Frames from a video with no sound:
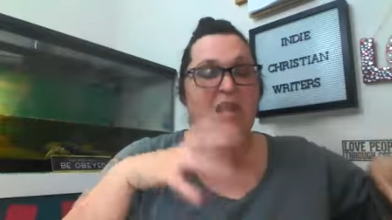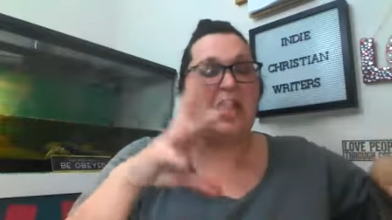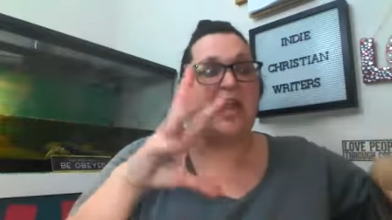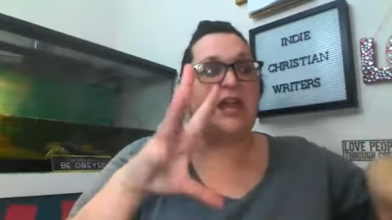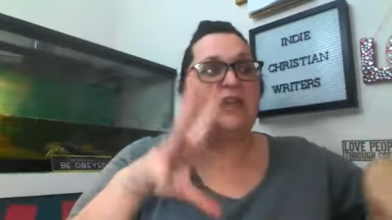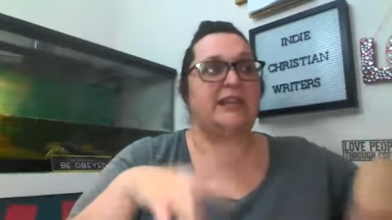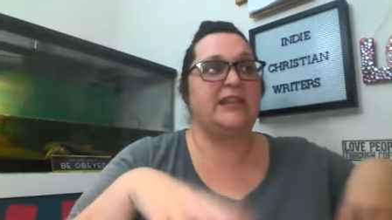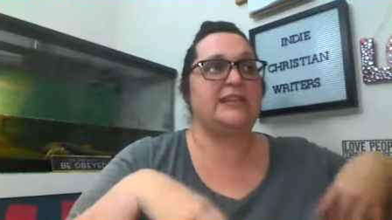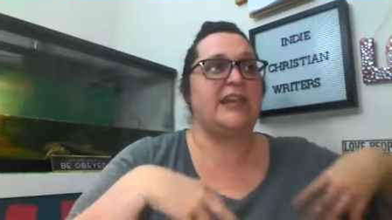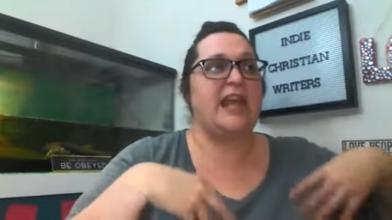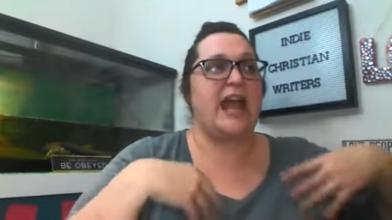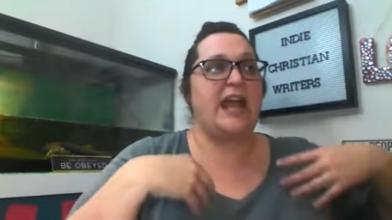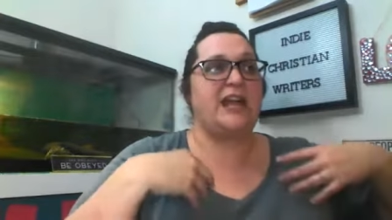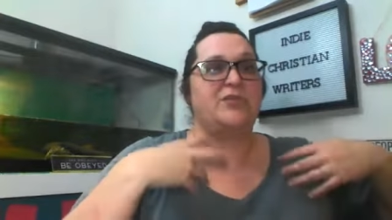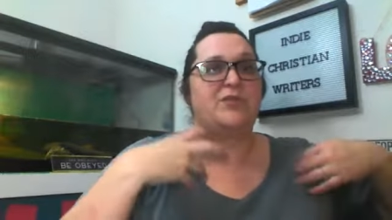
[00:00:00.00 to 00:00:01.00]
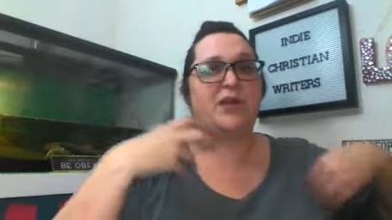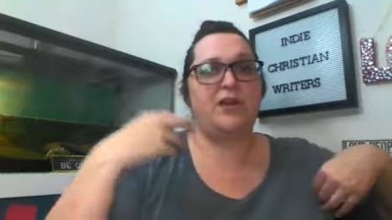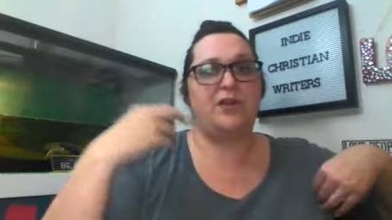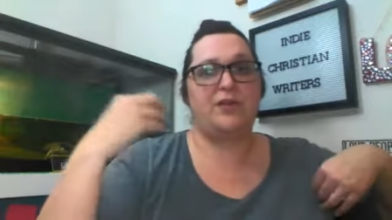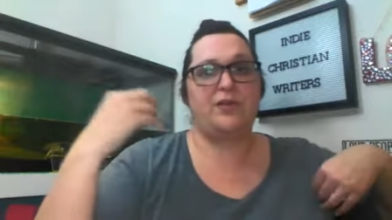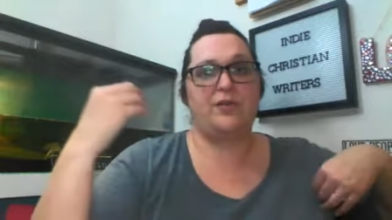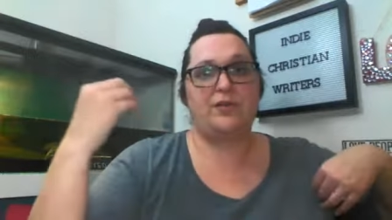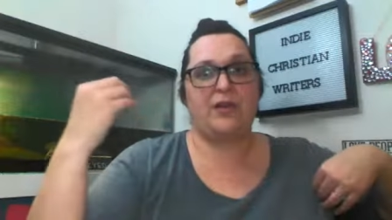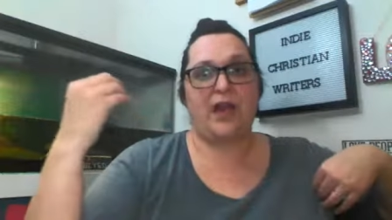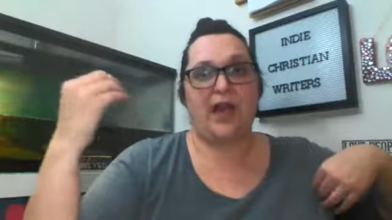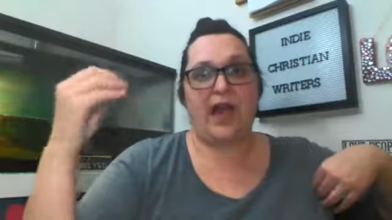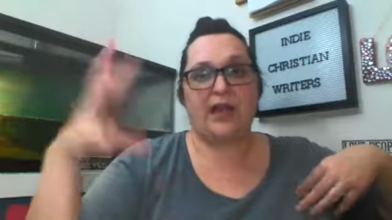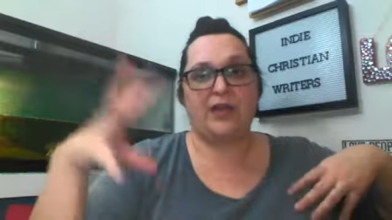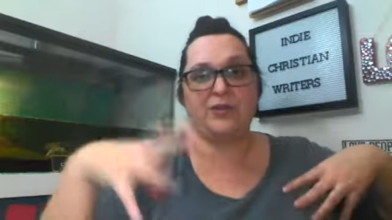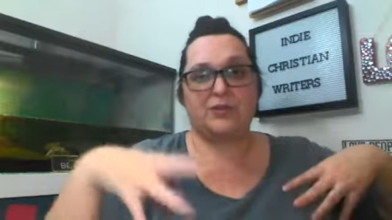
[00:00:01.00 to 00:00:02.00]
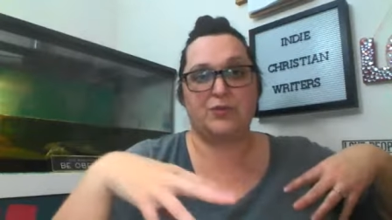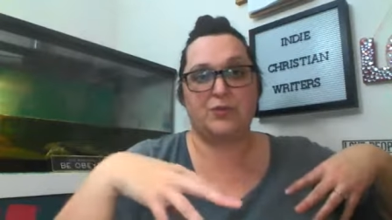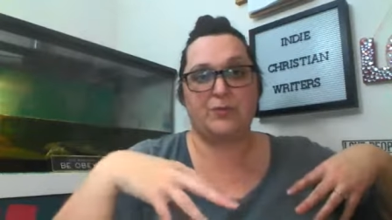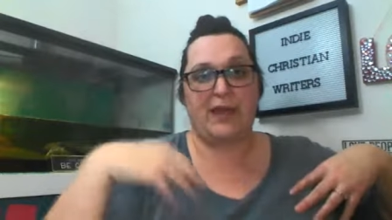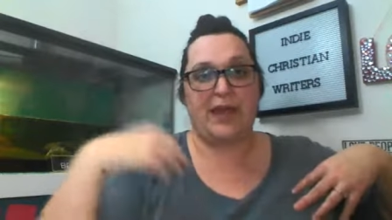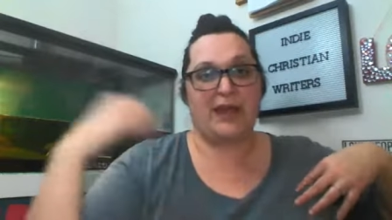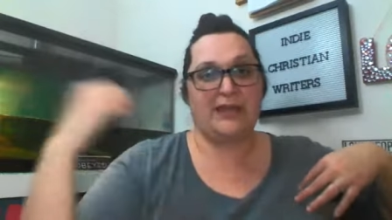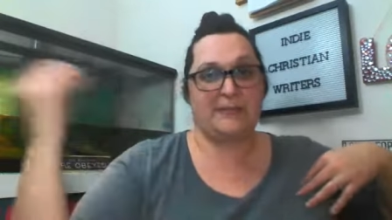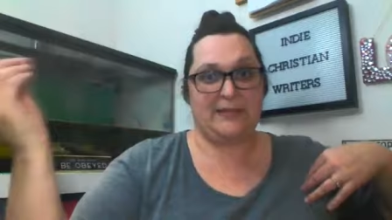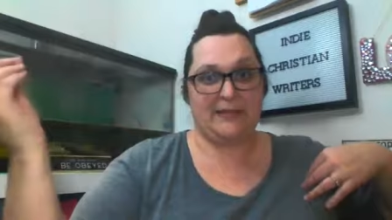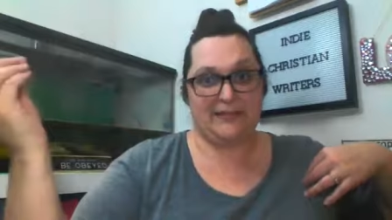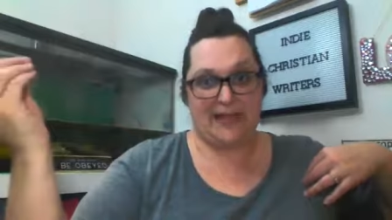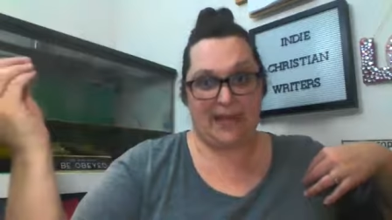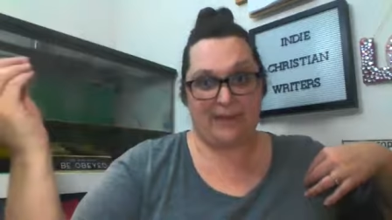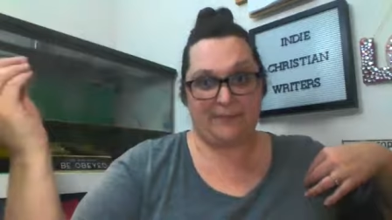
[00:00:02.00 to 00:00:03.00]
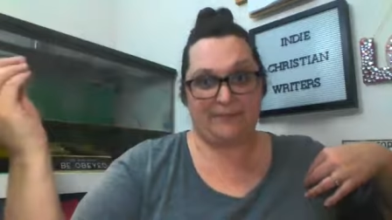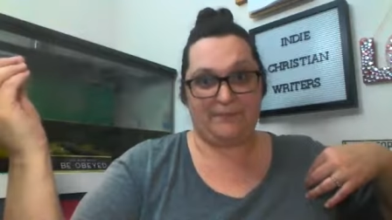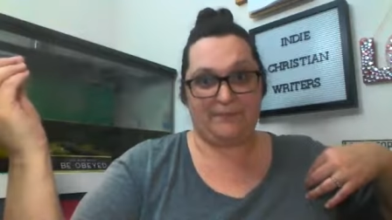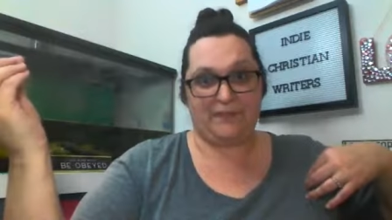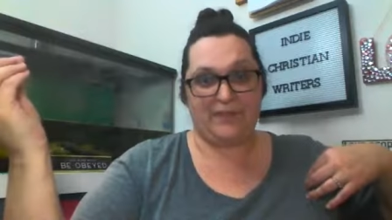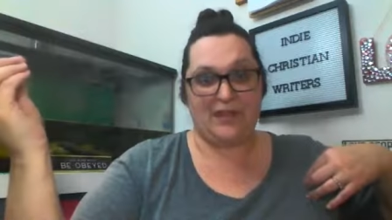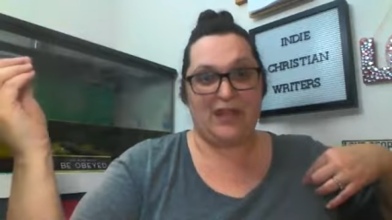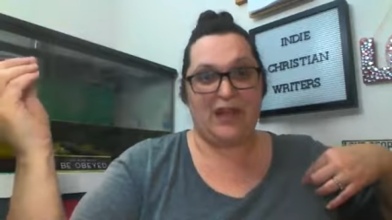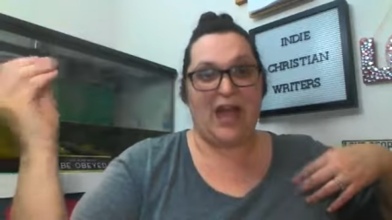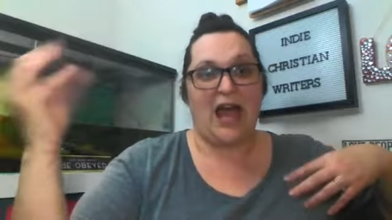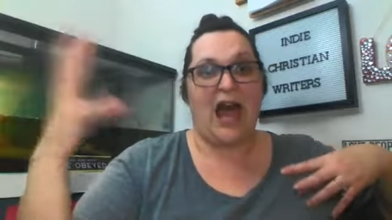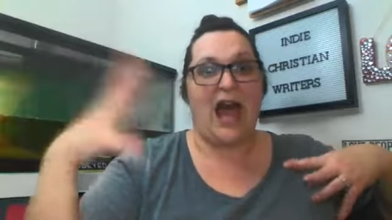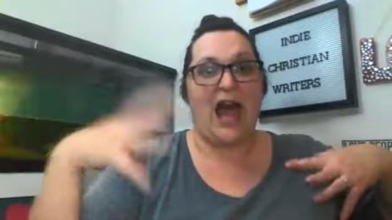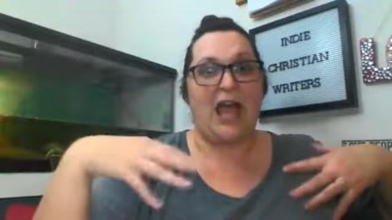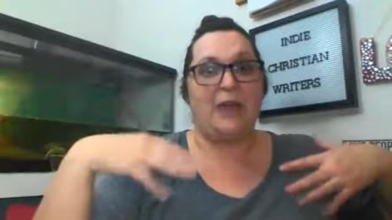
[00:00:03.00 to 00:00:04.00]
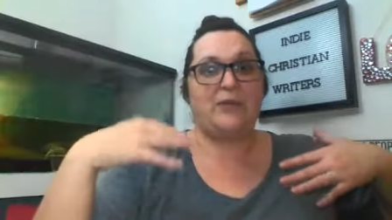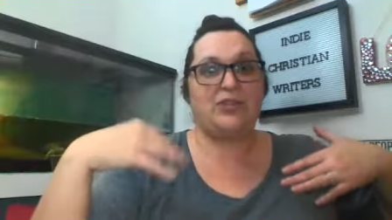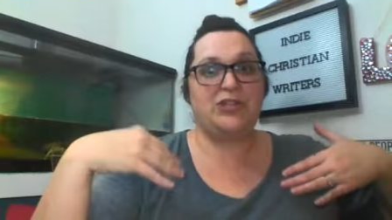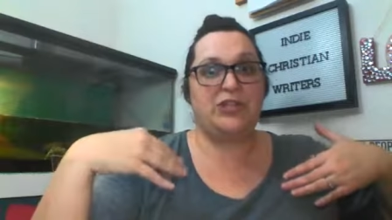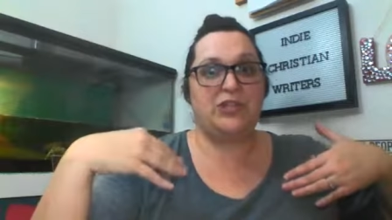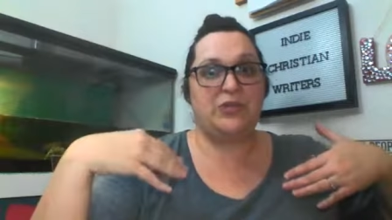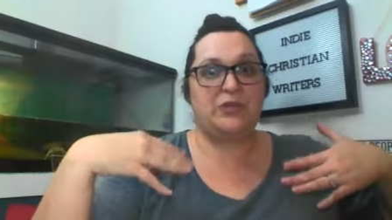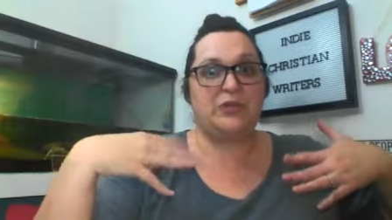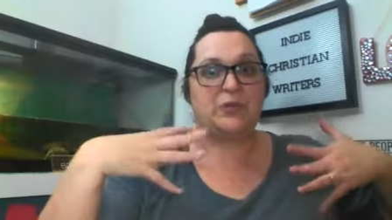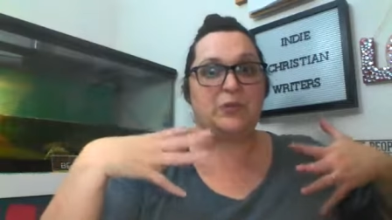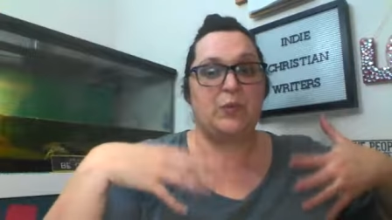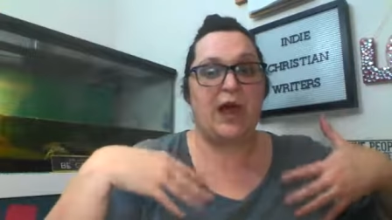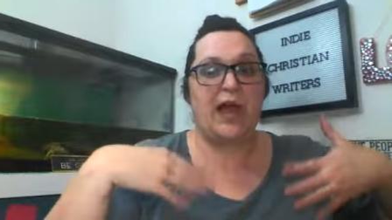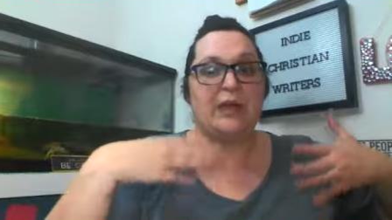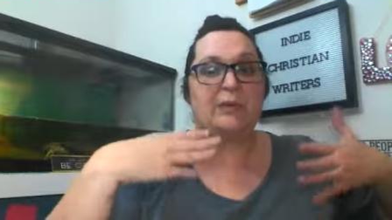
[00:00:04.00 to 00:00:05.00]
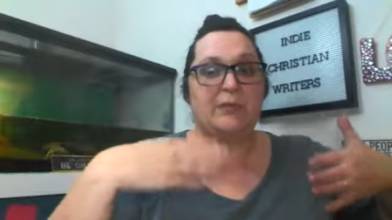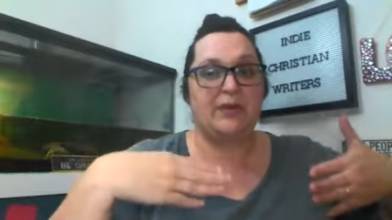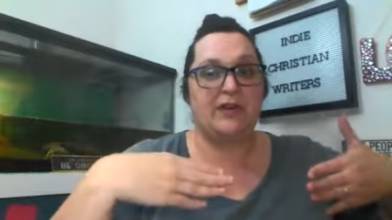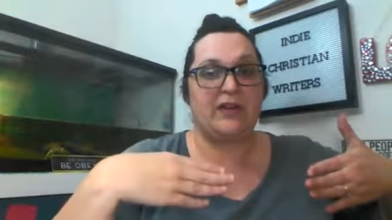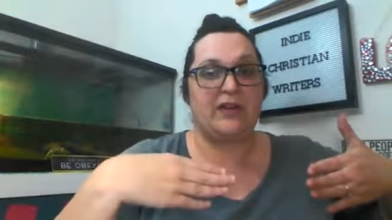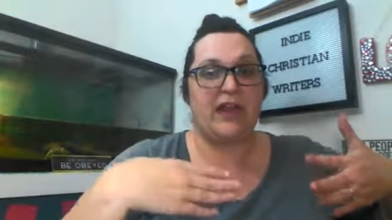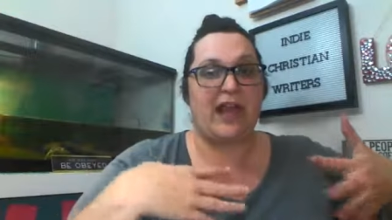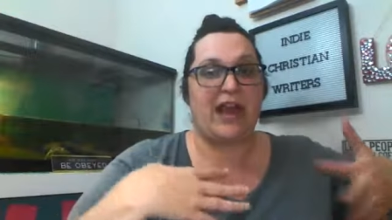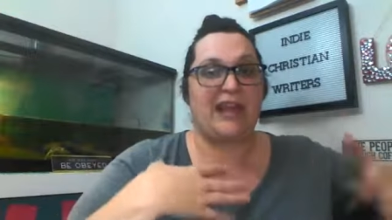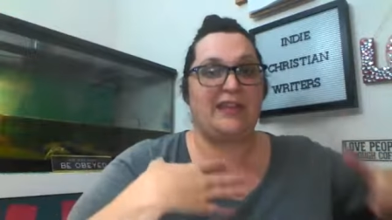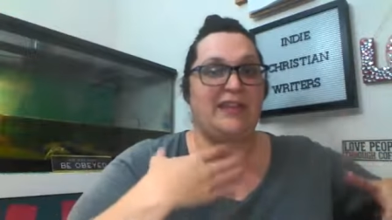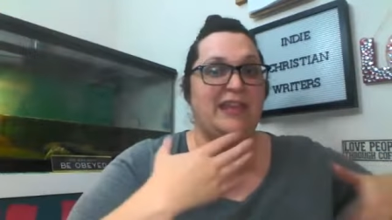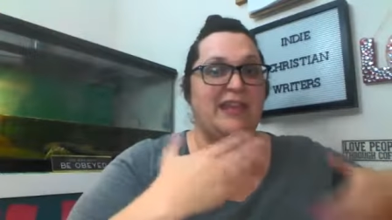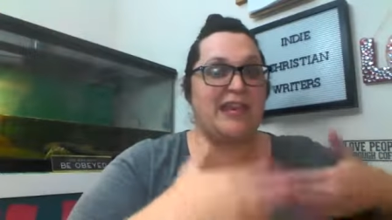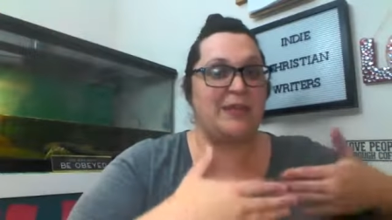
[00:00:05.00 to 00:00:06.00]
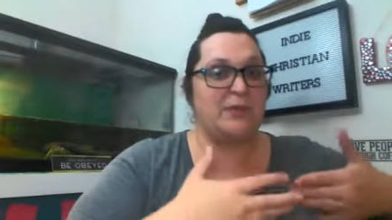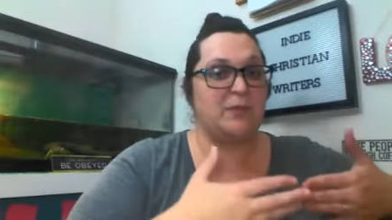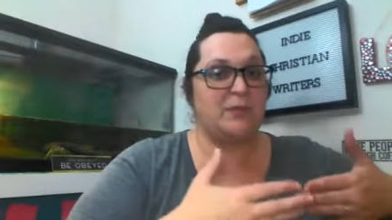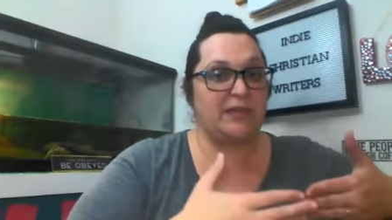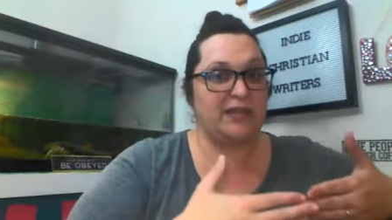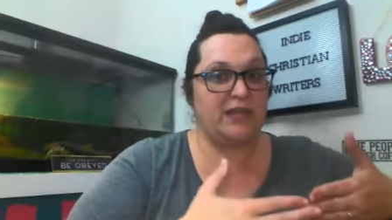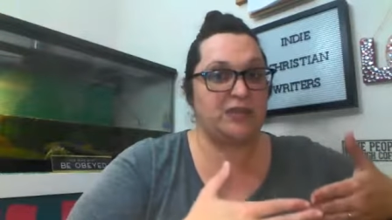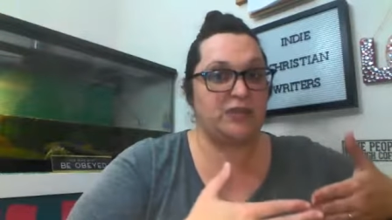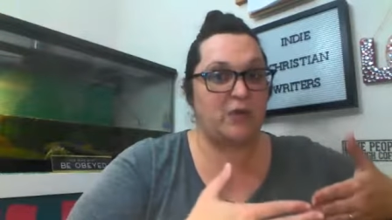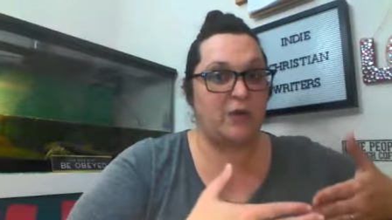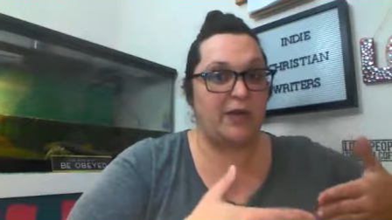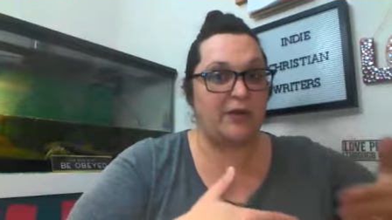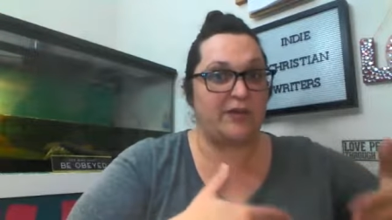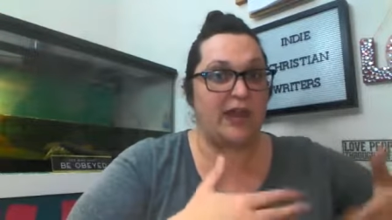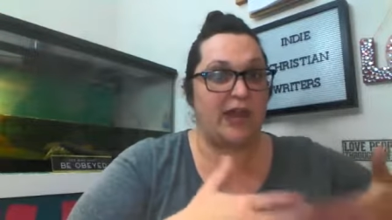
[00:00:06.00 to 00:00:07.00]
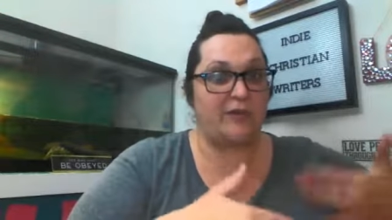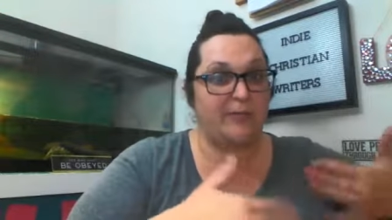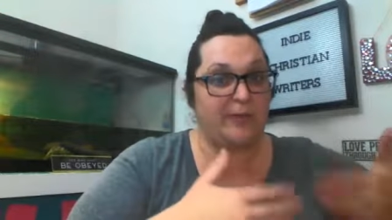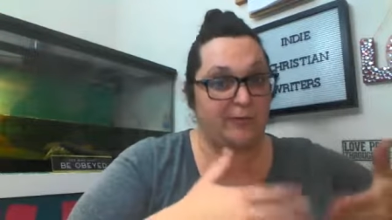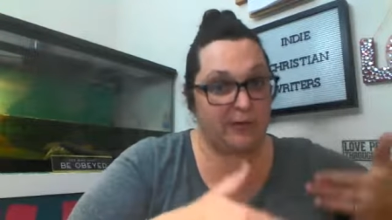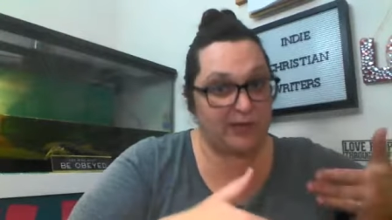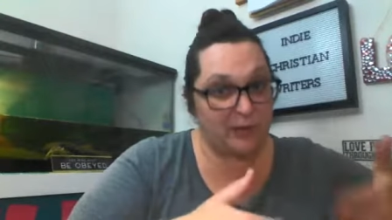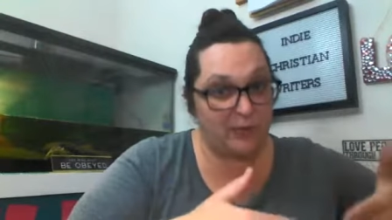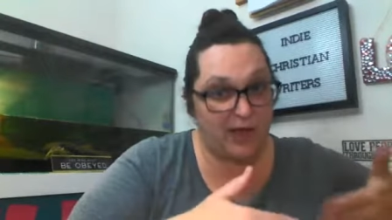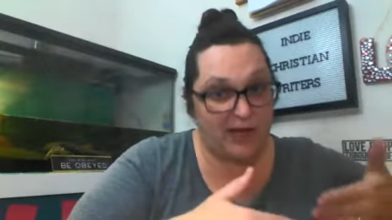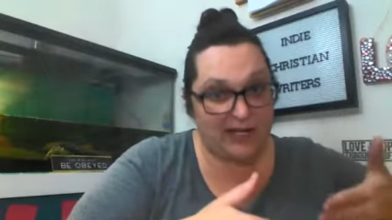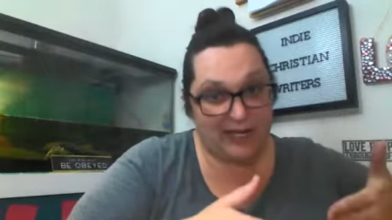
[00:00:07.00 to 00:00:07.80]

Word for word: And let's say I draw I drew my husband's name. I would choose one book I think he would really enjoy or that I've been really wanting